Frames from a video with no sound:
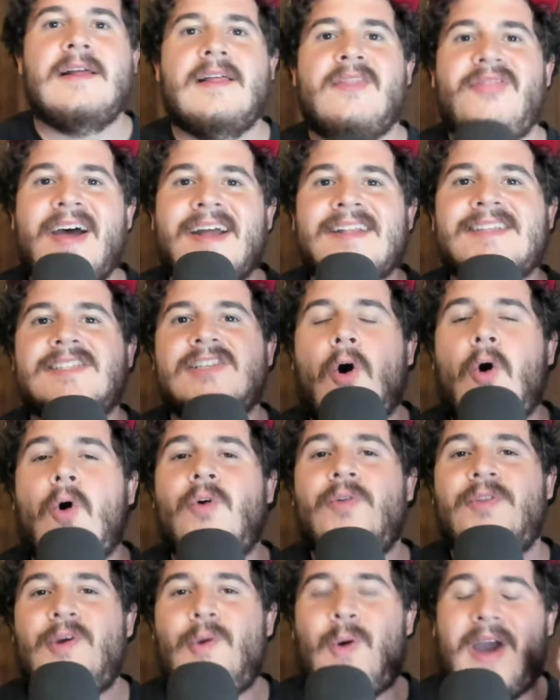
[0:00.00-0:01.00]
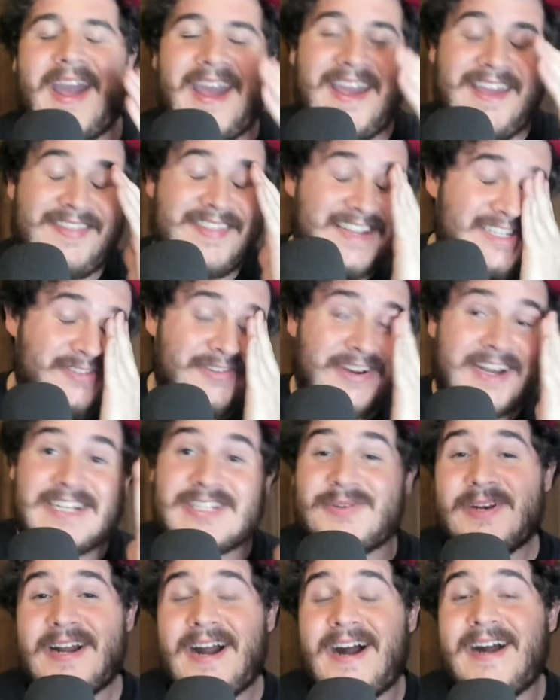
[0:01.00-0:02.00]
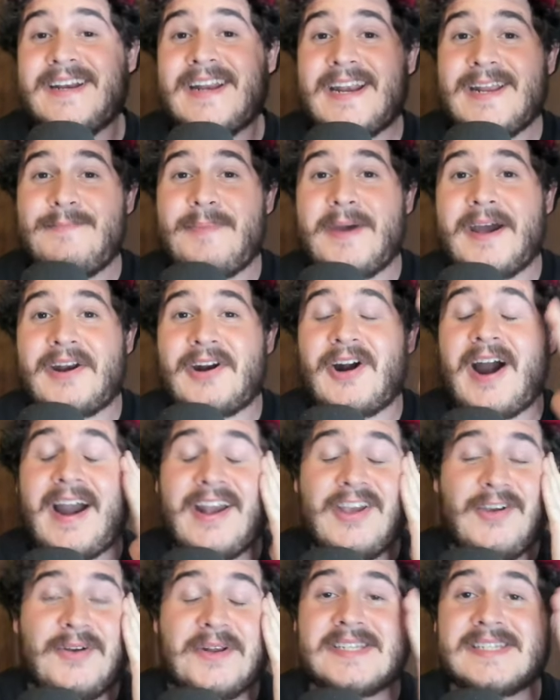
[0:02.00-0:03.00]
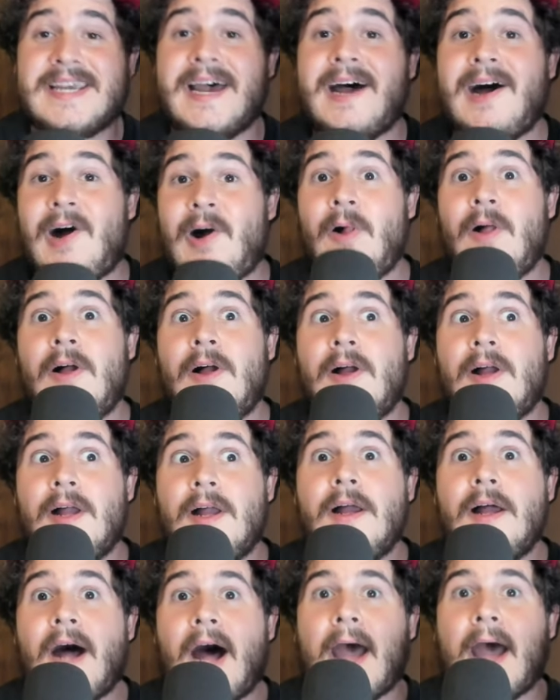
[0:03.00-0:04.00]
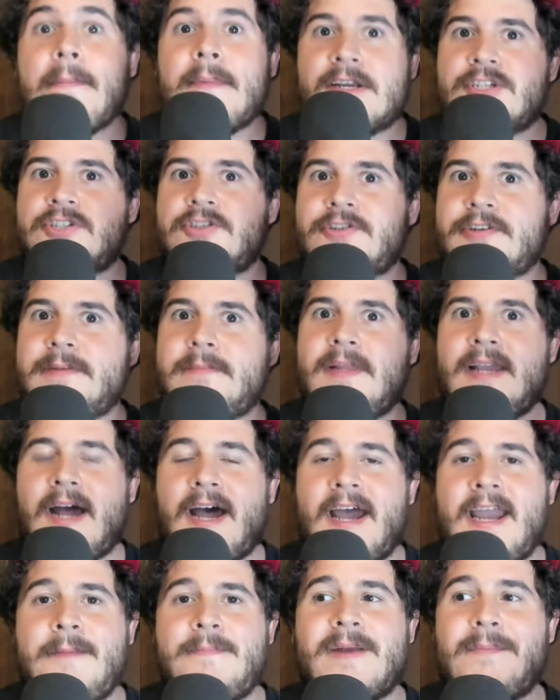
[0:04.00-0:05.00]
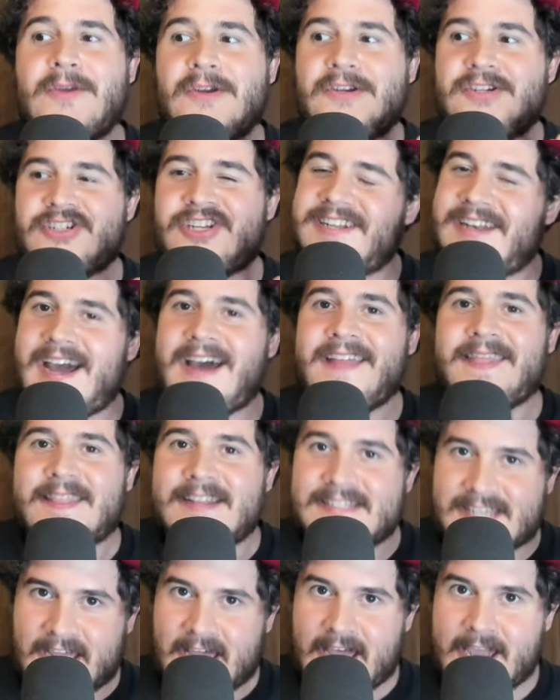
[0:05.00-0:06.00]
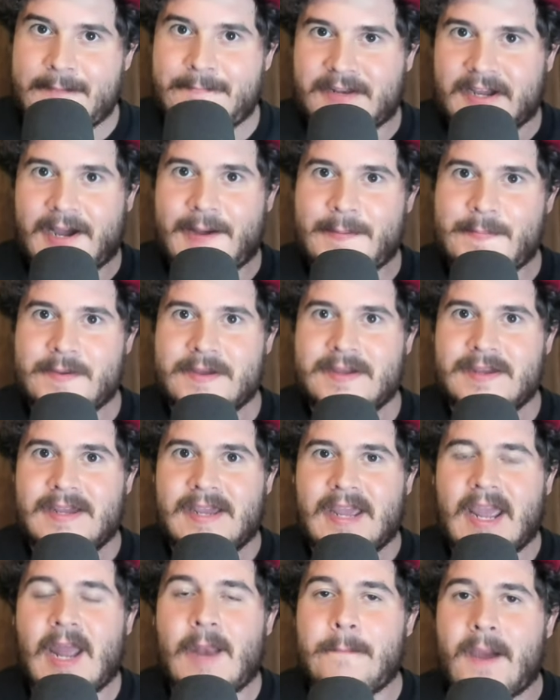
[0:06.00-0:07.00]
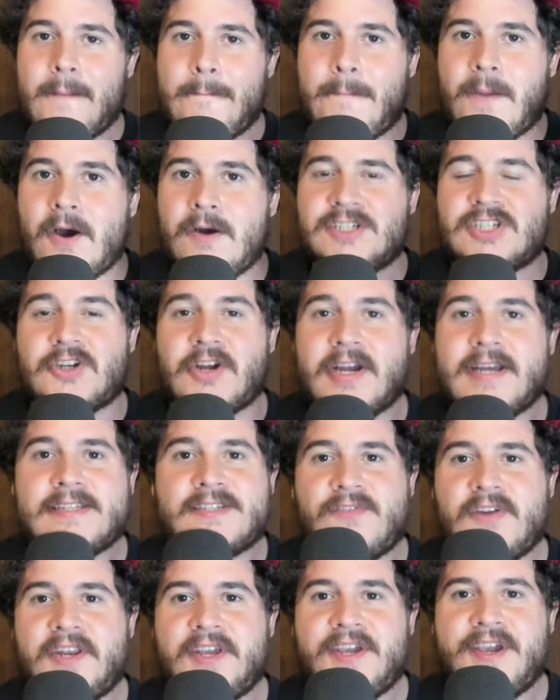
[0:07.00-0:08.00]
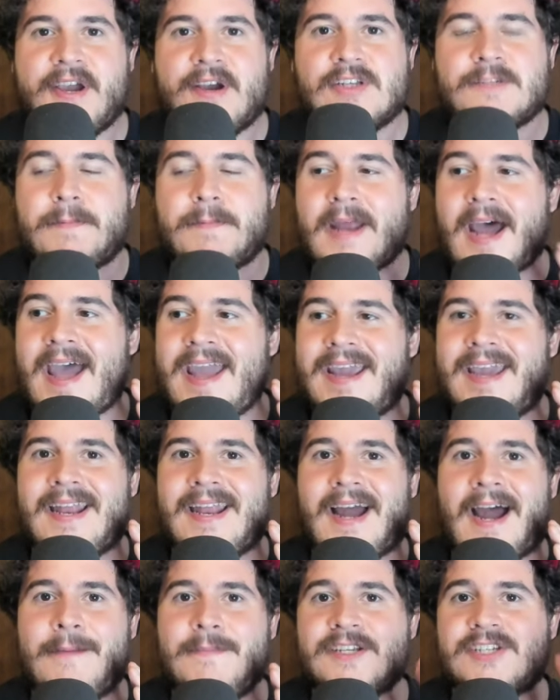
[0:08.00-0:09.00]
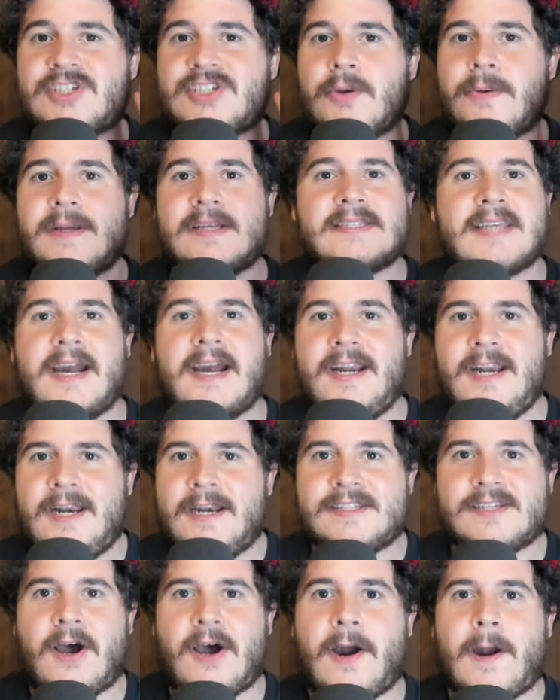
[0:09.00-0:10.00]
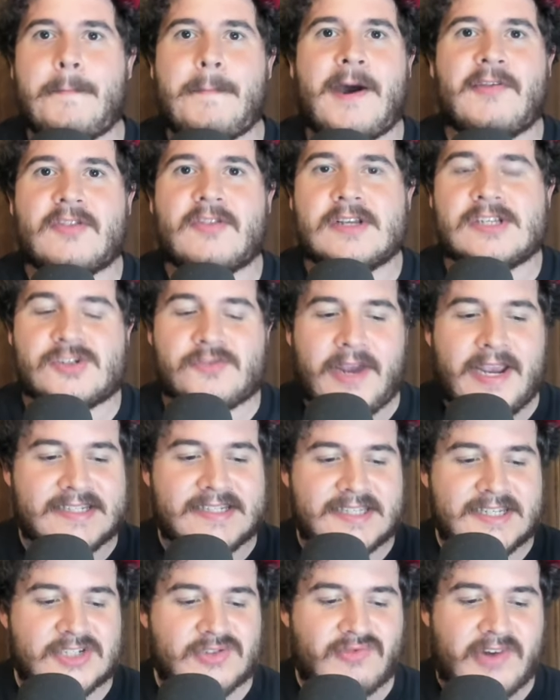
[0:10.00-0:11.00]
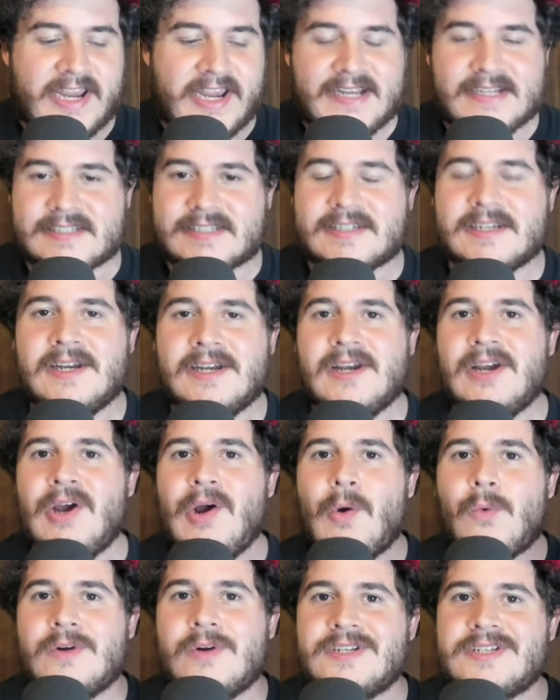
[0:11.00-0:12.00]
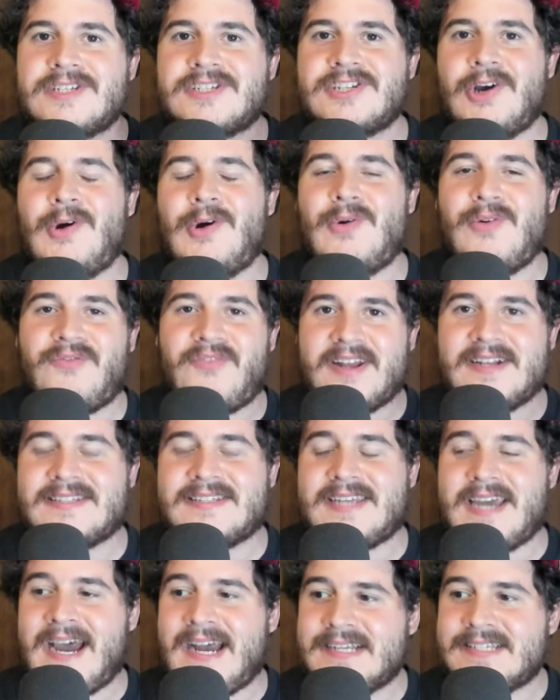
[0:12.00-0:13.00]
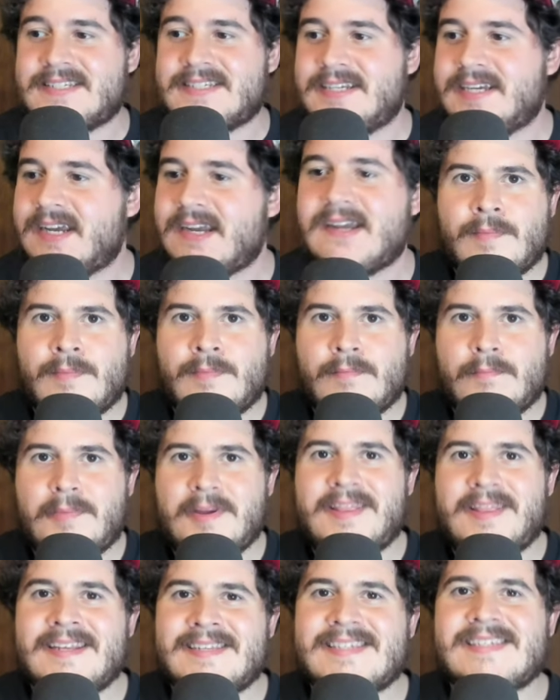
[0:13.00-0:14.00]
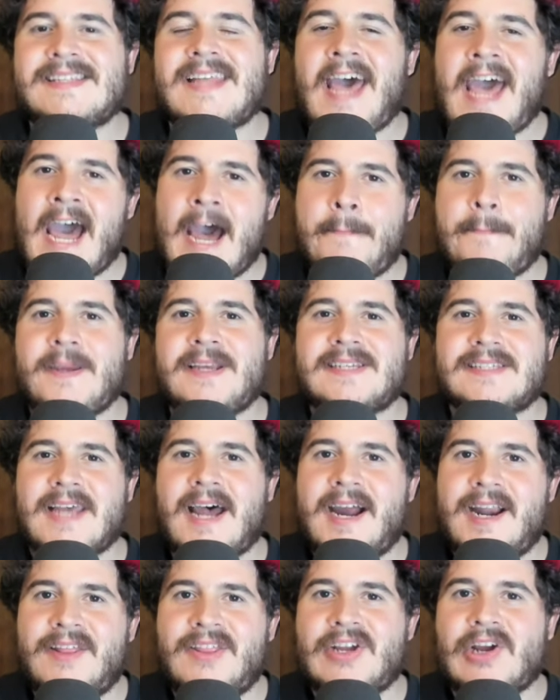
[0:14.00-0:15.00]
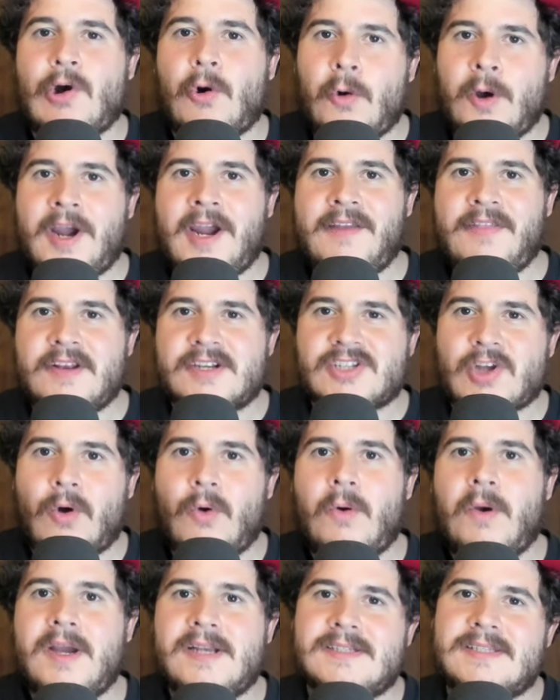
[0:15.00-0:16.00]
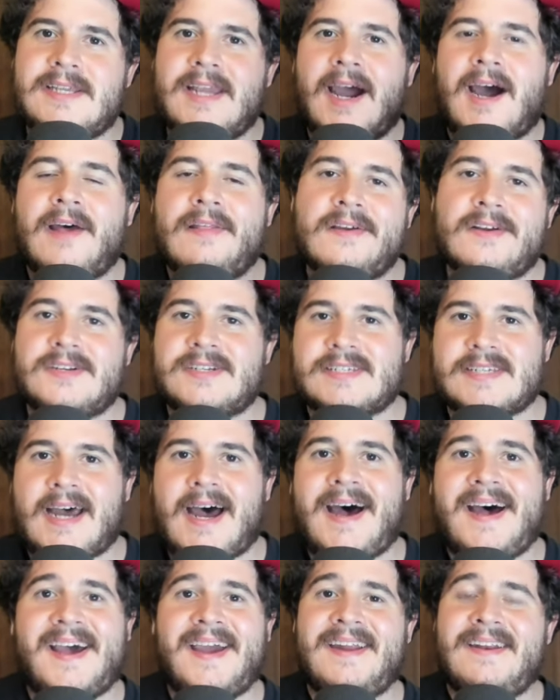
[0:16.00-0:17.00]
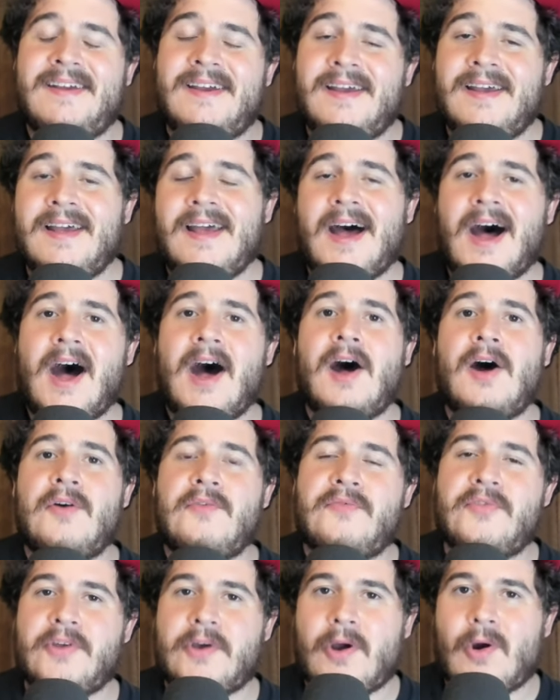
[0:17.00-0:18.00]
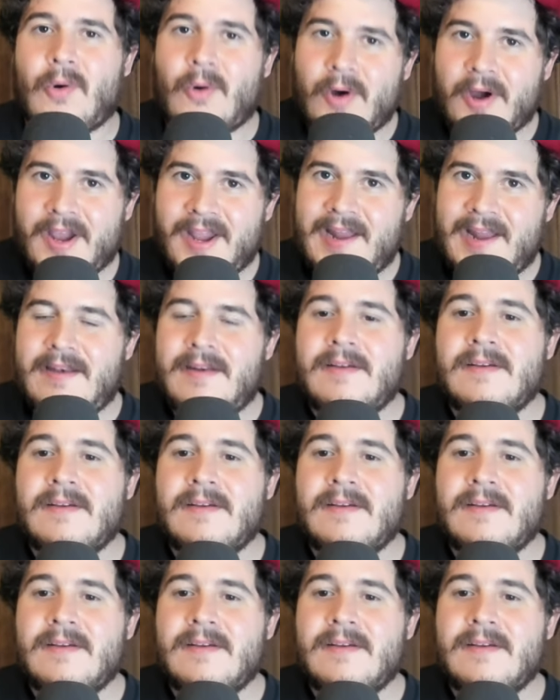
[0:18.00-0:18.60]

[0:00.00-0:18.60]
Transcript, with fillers: That's the only way this race would have gotten any better. I, you can tell I'm extremely hyped. I'm usually not this hyped up in my post race videos, but I can, I'm just so excited to talk about this race. This race was so fantastic. But this is the happy side of the coin. There's always the other side of the coin.